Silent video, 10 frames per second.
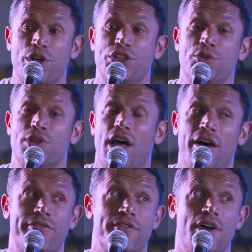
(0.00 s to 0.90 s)
it? Would you
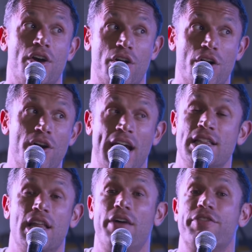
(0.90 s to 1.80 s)
love her
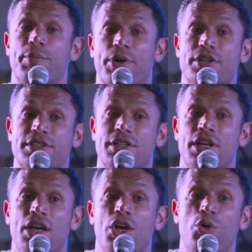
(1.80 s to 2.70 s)
and love the
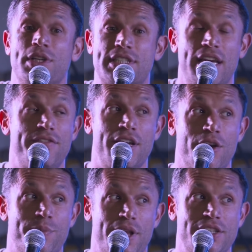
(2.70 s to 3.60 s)
person who is giving
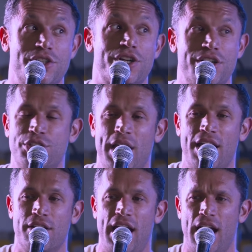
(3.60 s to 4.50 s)
her pleasure? Could you
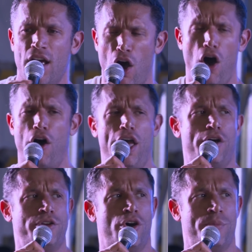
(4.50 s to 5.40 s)
handle that? Oh,
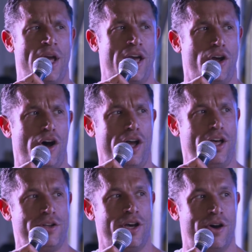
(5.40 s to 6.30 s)
hell no, man. Oh,
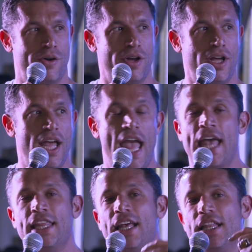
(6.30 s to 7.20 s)
hell no.
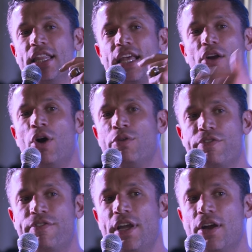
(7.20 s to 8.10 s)
And then their own
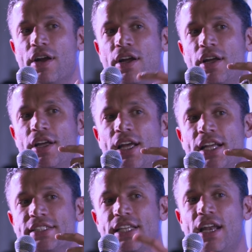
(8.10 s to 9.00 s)
fear
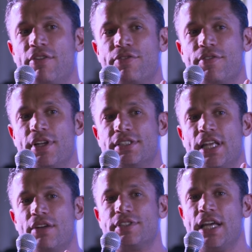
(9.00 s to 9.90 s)
instead of
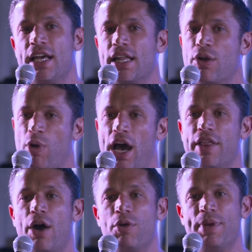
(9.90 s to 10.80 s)
instead of saying like
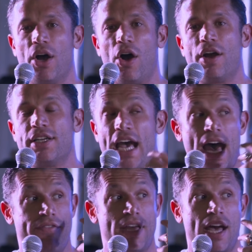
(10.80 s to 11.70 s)
wow that would be hard to
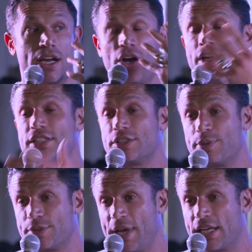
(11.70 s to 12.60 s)
have that conscious
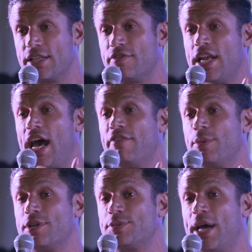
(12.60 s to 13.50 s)
perspective and have
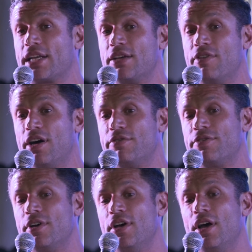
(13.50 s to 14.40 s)
the perspective
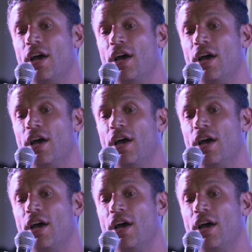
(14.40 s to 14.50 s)
of